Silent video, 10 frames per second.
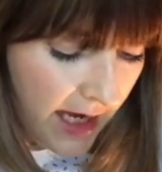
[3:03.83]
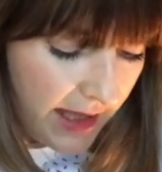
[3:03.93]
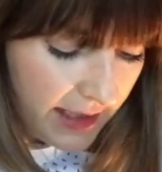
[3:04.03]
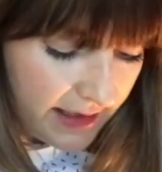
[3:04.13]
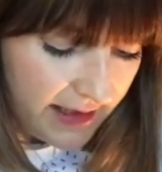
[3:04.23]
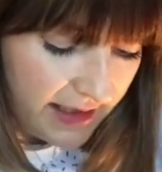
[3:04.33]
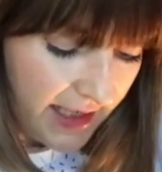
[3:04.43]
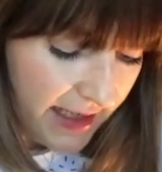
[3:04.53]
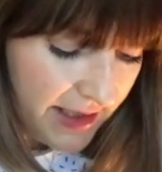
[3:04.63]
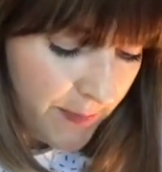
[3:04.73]
This is the
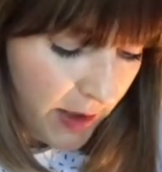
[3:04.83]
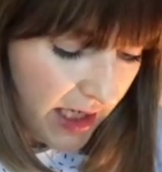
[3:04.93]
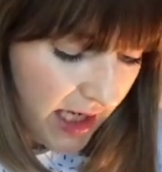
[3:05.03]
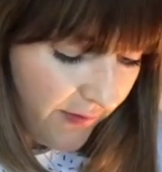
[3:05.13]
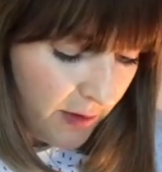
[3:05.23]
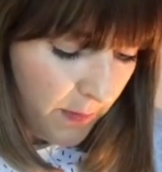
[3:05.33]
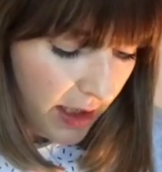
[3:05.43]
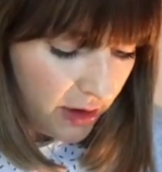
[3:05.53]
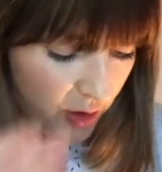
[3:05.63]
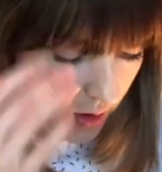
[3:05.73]
testimony given
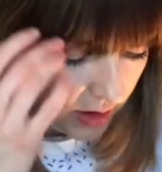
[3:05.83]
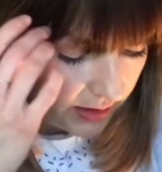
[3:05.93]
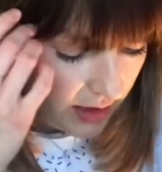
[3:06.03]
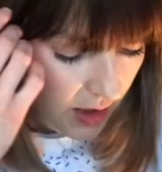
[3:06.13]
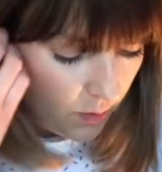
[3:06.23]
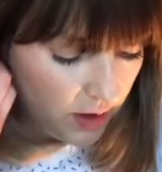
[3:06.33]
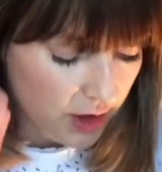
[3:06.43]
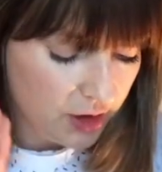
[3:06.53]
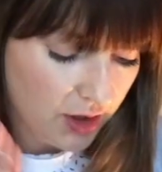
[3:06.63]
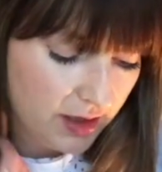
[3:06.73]
by John when the
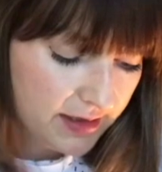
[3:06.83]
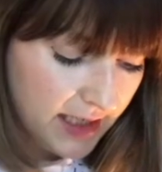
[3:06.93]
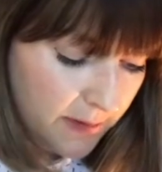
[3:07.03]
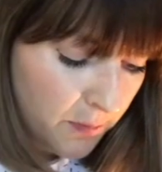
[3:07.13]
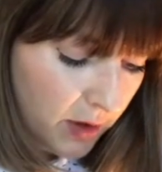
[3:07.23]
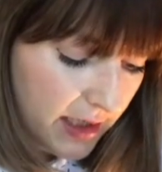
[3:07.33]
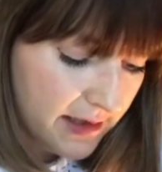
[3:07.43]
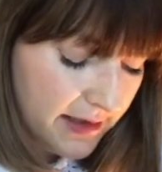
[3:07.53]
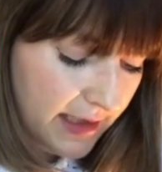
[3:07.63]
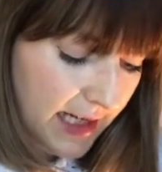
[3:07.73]
Jews sent
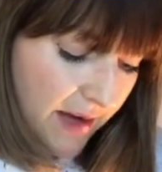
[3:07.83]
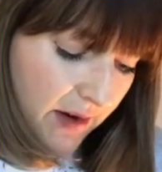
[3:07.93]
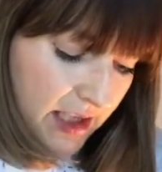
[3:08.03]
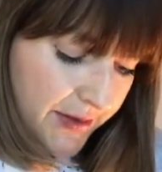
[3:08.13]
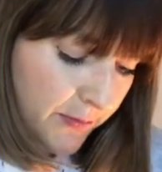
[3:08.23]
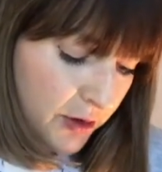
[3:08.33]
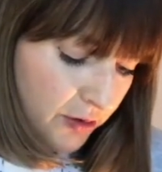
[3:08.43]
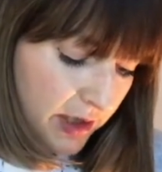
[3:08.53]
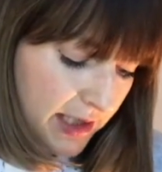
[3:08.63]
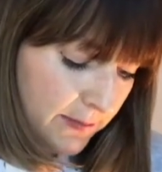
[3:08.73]
priests and Levites from
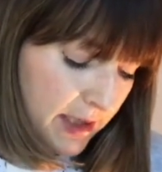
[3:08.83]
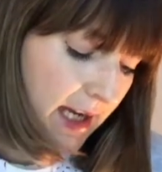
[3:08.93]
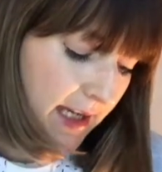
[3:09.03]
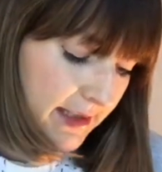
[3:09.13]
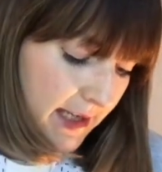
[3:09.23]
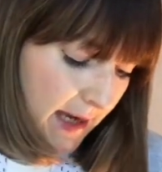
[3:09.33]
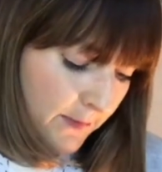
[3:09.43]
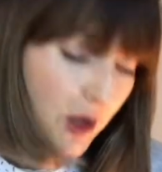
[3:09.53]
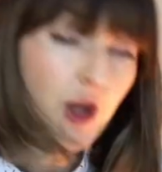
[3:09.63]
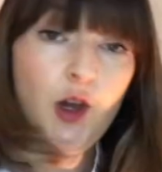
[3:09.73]
Jerusalem to ask
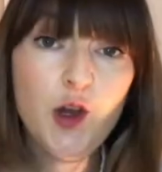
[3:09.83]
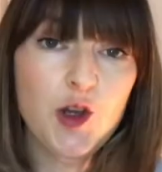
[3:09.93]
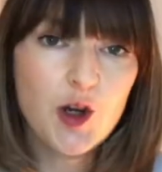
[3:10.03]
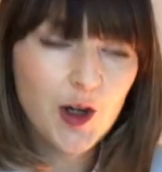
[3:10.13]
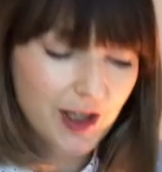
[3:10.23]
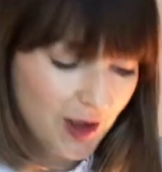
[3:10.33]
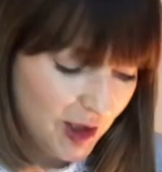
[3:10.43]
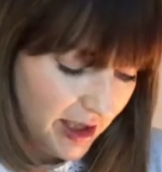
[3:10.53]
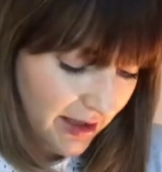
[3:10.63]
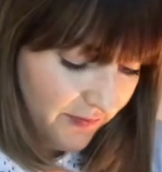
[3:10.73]
him, "Who are
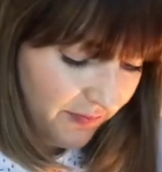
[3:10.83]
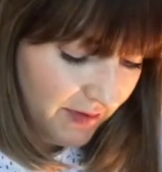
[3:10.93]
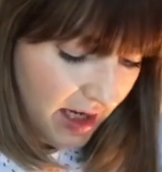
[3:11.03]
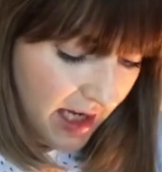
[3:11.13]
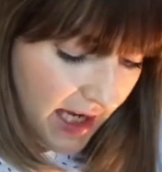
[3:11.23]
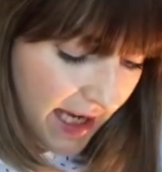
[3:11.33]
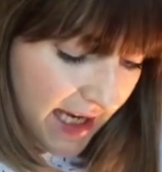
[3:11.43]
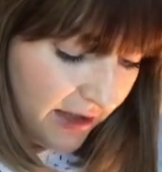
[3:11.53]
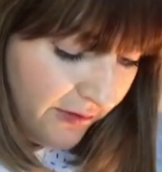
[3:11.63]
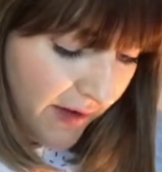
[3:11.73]
you?" He
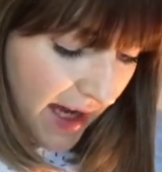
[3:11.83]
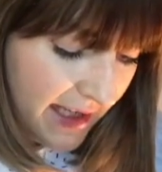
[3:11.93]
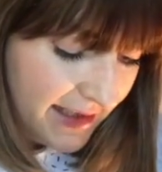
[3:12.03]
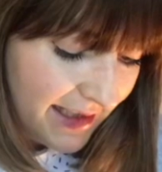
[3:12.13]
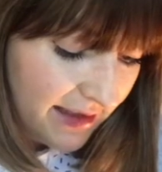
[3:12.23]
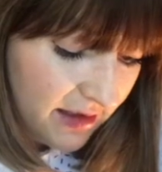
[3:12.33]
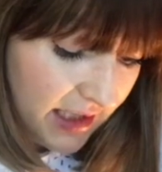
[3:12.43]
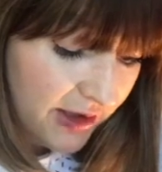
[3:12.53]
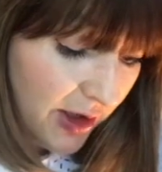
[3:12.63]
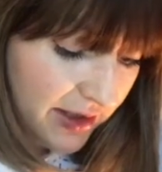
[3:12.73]
confessed and
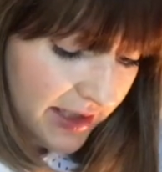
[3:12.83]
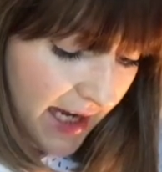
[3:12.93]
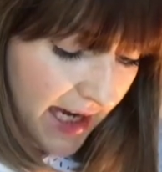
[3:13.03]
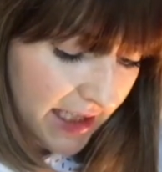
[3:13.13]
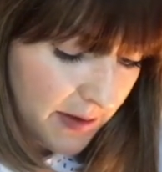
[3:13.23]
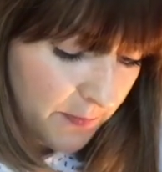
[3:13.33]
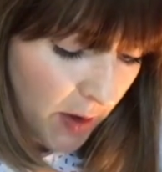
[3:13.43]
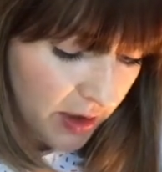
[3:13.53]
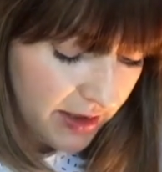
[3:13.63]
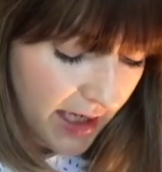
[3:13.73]
did not deny it,
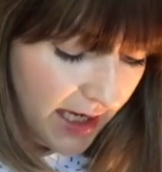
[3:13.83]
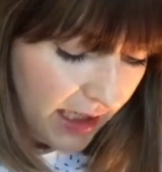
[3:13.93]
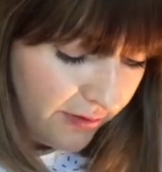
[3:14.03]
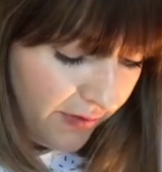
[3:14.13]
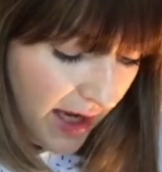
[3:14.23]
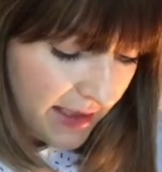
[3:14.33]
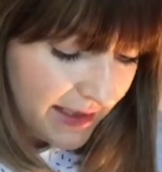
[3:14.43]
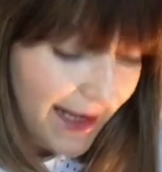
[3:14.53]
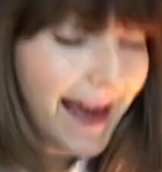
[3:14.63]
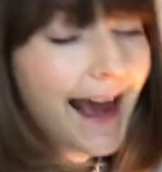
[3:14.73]
but
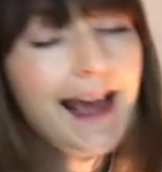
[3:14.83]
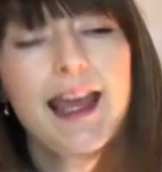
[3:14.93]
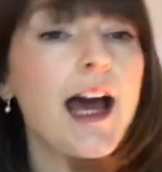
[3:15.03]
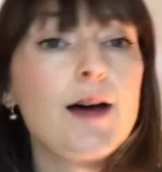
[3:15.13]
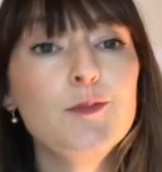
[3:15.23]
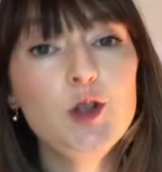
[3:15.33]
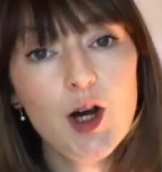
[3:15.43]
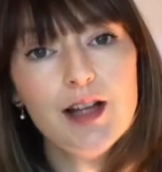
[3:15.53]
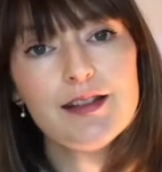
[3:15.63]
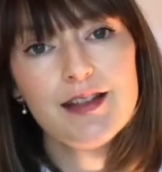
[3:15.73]
confessed, "I am
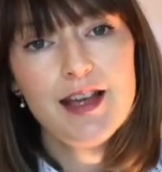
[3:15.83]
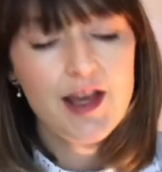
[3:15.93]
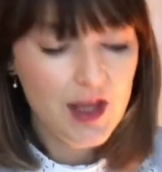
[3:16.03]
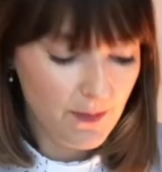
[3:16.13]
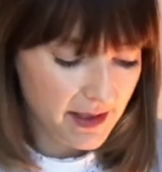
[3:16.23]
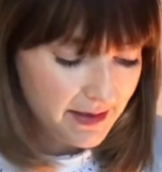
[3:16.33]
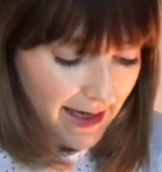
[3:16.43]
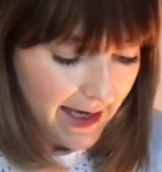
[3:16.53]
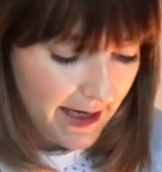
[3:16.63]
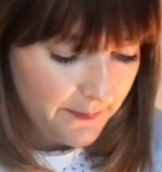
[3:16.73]
not the
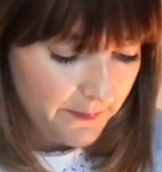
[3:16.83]
Messiah."